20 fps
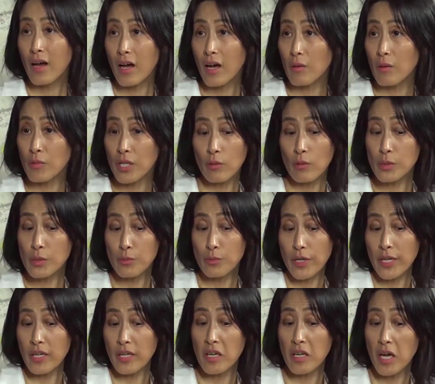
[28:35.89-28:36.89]
Um, he
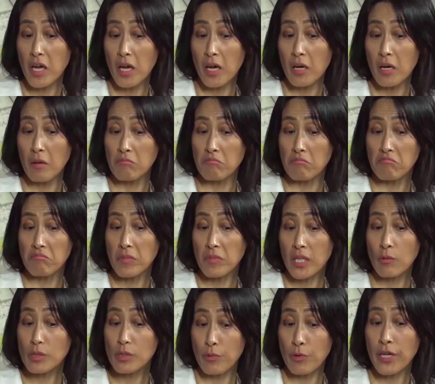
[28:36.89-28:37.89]
was pretty
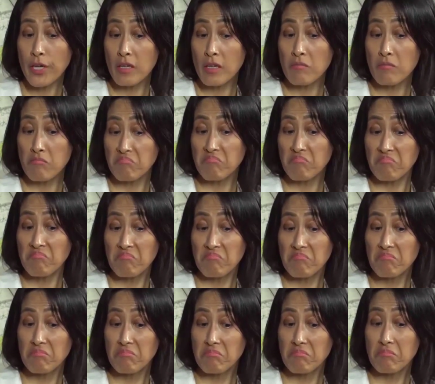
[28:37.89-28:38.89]
um, he was pretty
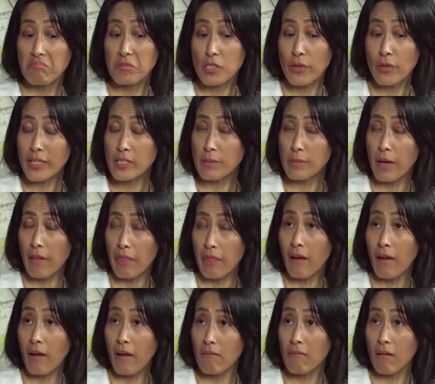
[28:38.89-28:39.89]
direct
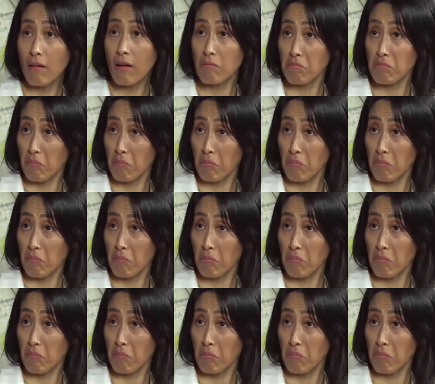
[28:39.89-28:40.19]
about that. Having